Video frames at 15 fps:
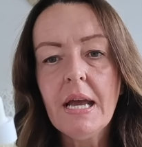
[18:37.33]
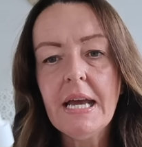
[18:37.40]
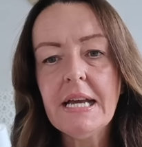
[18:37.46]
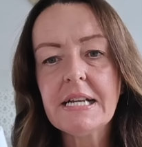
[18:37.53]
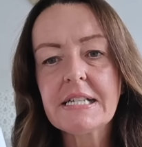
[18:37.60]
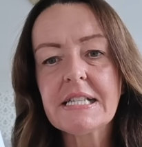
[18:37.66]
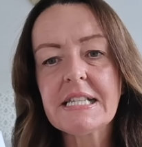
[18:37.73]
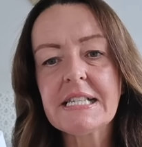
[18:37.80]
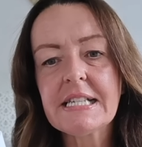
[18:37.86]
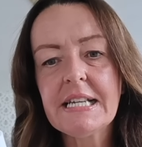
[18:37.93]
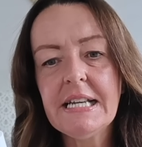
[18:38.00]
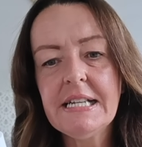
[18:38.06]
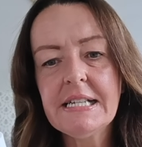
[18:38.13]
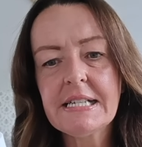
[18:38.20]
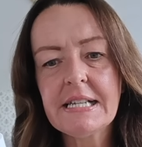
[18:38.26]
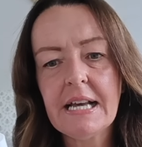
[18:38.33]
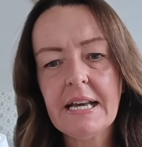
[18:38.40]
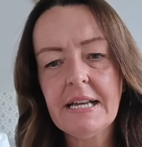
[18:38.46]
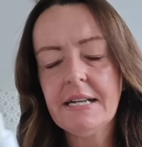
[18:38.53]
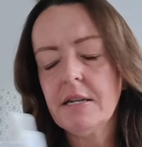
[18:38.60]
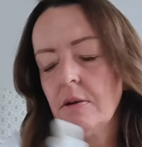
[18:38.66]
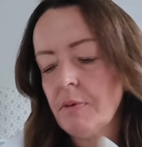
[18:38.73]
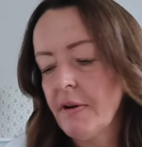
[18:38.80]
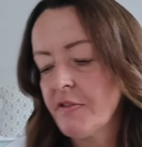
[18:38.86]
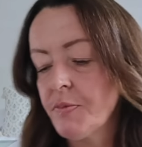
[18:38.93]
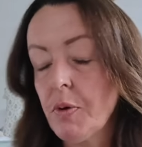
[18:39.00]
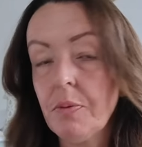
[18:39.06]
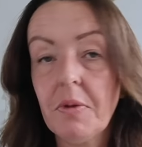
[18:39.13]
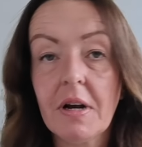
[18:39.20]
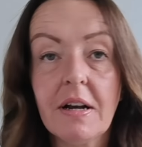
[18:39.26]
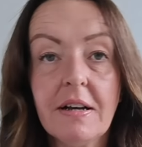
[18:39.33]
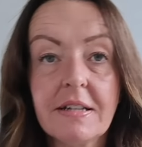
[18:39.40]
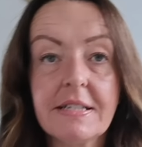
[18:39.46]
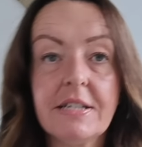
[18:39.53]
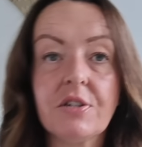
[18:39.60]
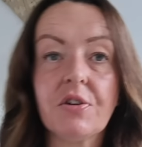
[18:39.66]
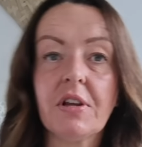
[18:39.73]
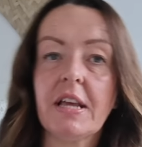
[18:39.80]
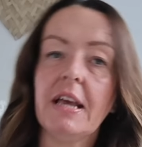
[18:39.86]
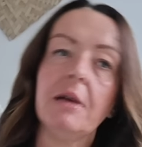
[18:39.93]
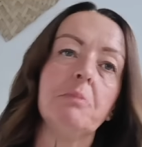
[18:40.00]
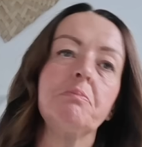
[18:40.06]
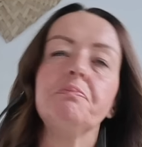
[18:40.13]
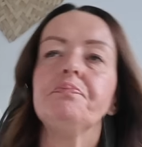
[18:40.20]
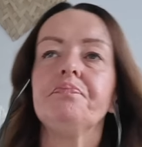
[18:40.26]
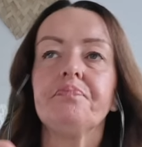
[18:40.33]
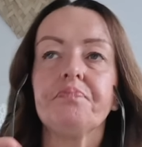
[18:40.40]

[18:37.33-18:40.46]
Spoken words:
It's the Skin Saint. I'm going to have to put my glasses on again.